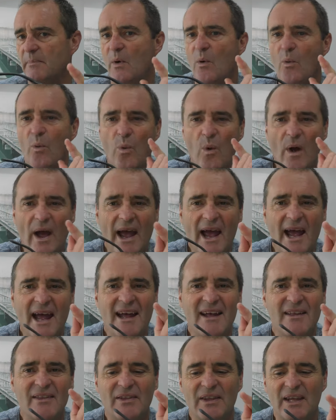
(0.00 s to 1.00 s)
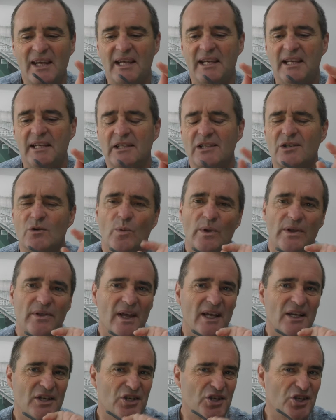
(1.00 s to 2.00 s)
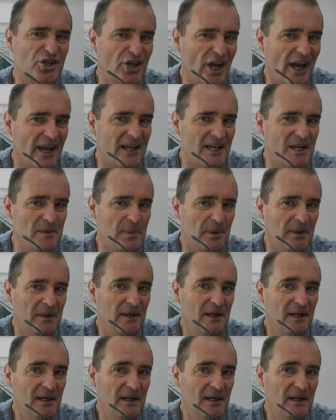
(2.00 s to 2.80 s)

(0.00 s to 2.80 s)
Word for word: but where these, with their shape,